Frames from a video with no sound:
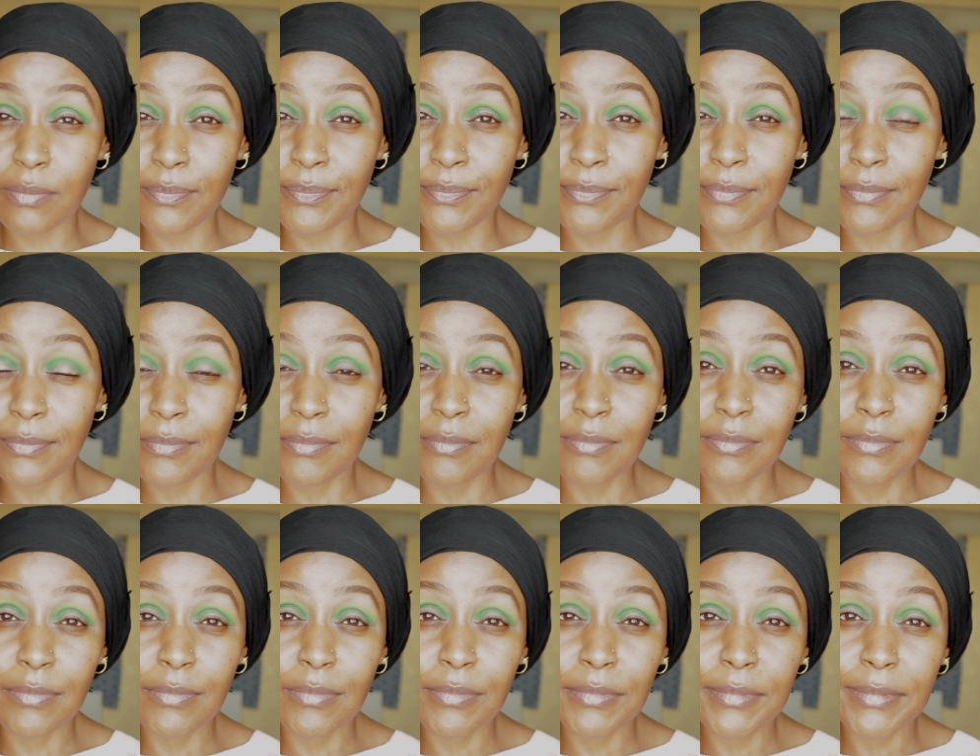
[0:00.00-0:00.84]
Or
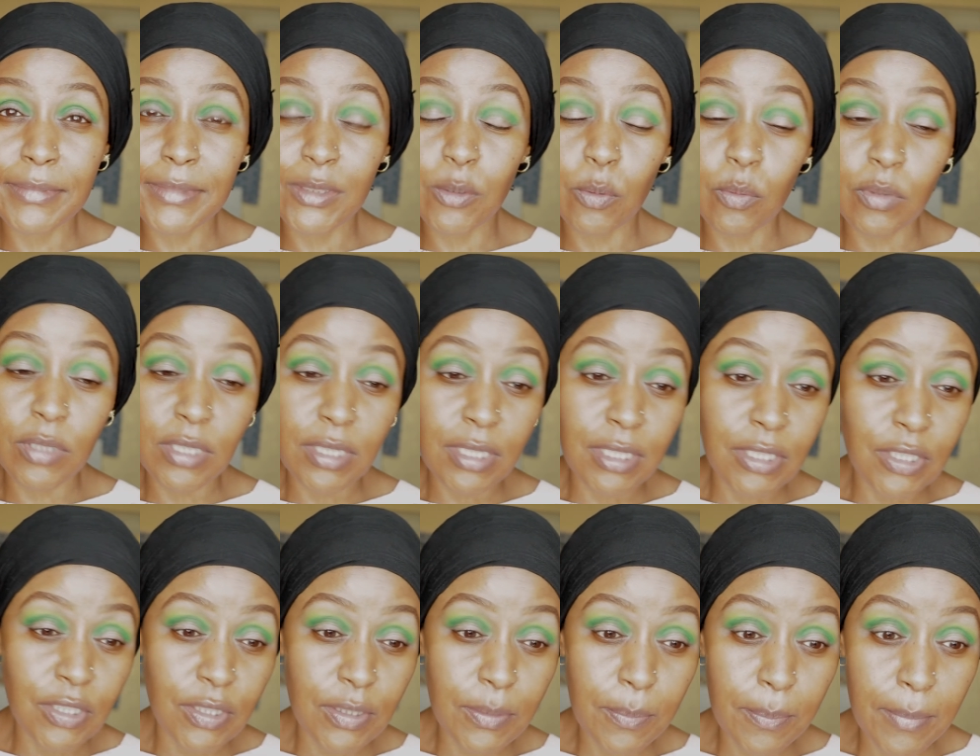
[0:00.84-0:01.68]
is it
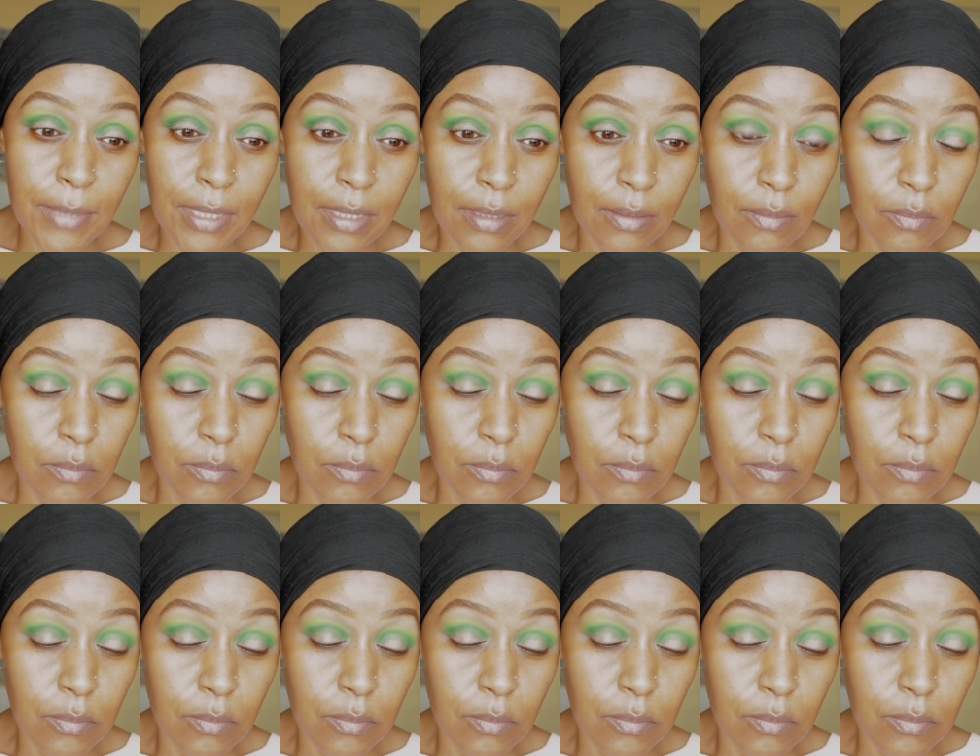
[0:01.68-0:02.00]
just me?